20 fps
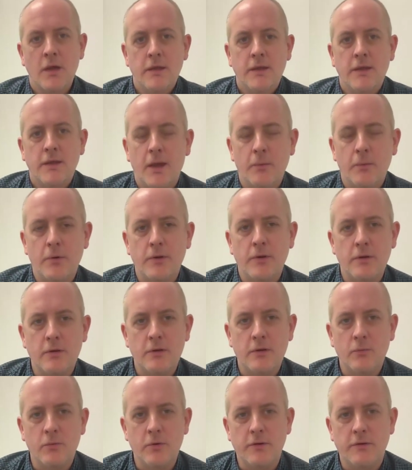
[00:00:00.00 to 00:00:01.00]
Yeah,
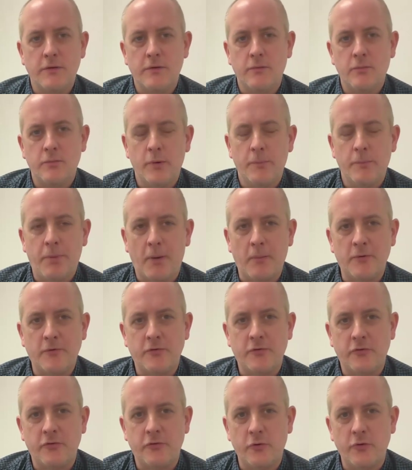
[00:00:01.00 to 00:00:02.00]
we
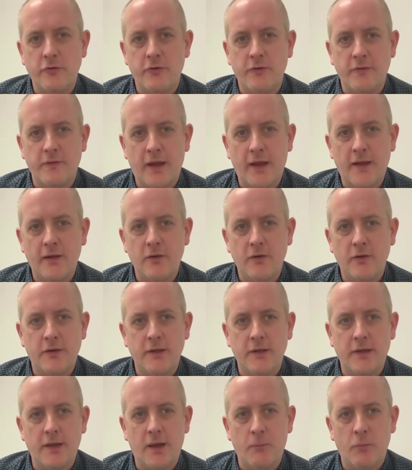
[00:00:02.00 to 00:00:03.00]
published a story today
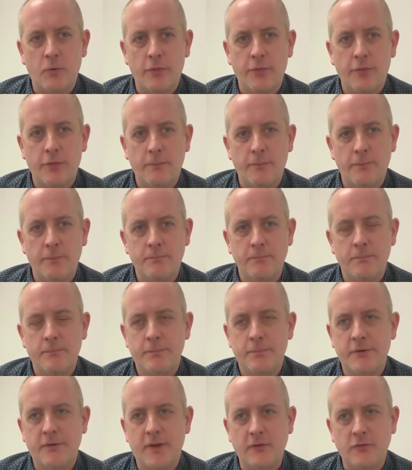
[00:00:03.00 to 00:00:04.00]
looking at what the
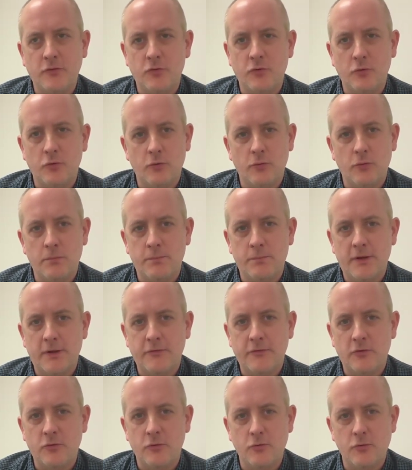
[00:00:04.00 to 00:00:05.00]
potential
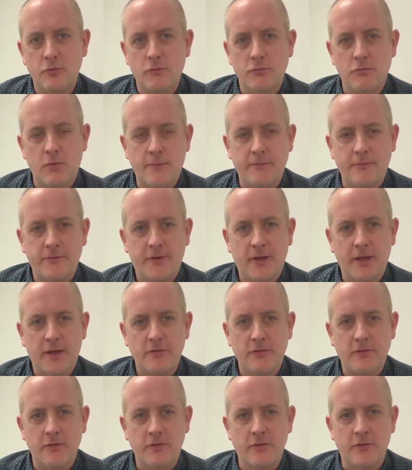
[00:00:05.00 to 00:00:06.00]
political
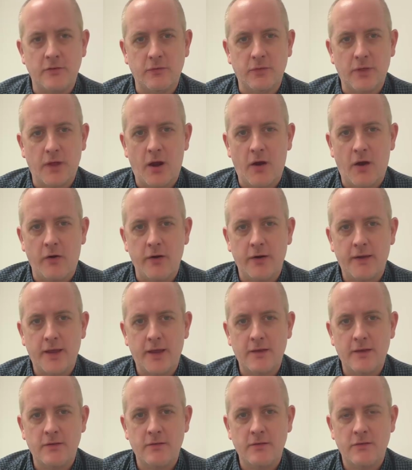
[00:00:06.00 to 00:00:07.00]
ramifications of the
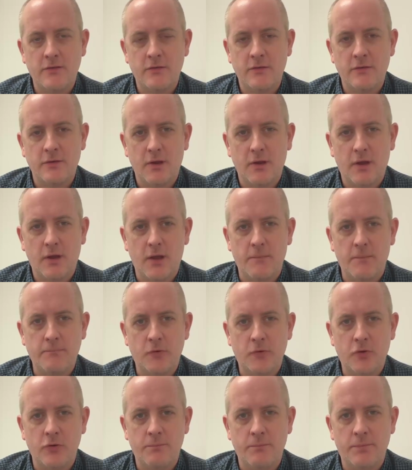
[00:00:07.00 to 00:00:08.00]
hurricanes
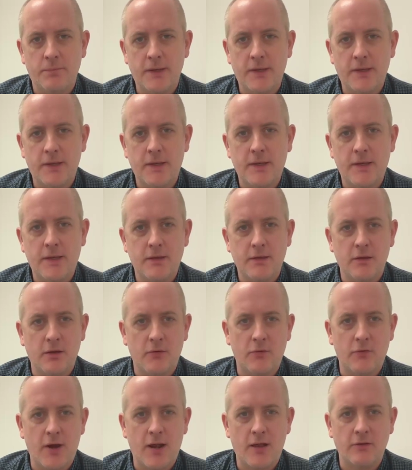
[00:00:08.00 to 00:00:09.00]
could be
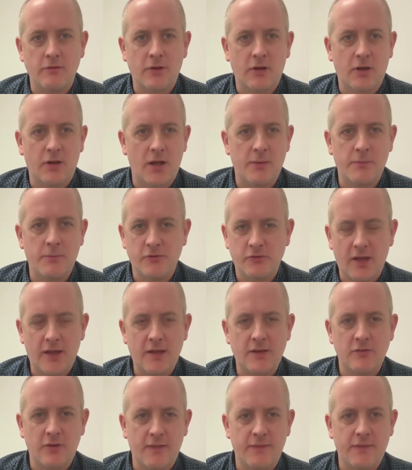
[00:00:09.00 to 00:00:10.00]
around climate
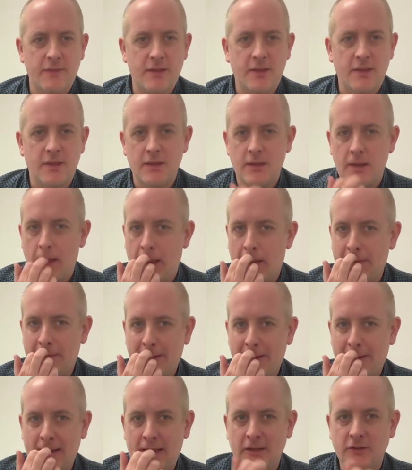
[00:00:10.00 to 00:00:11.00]
change and the
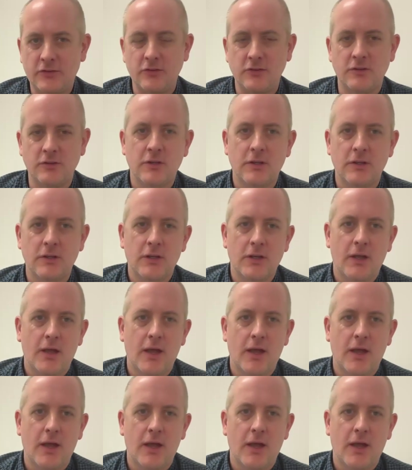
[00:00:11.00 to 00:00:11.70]
election,